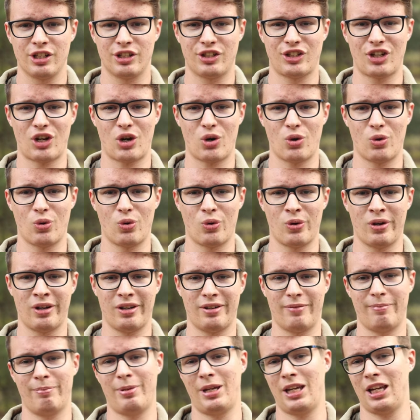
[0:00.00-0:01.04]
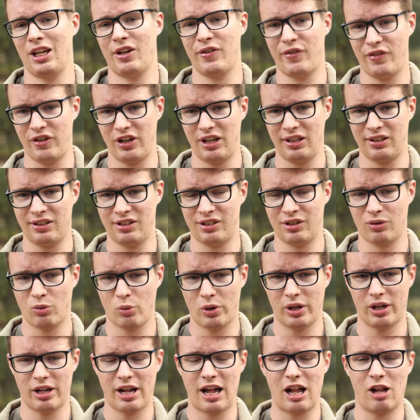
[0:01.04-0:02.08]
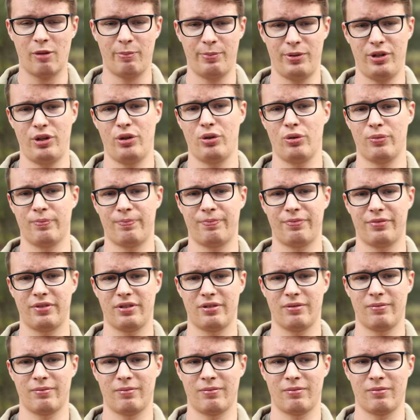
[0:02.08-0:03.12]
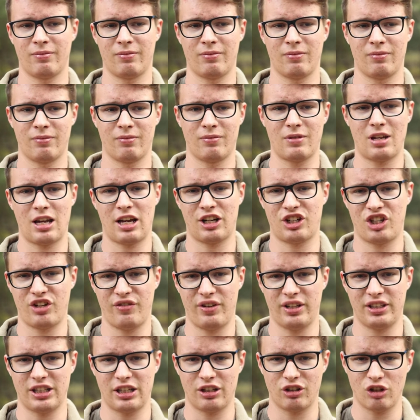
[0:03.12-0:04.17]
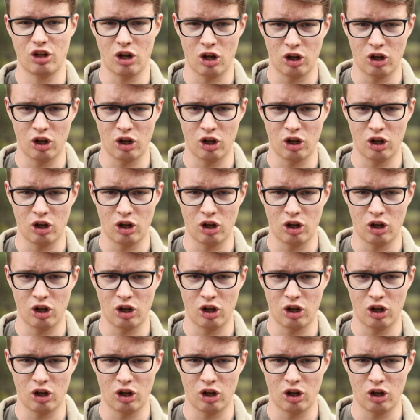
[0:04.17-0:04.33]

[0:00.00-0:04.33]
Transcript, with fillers: So being fit will help you um, achieving that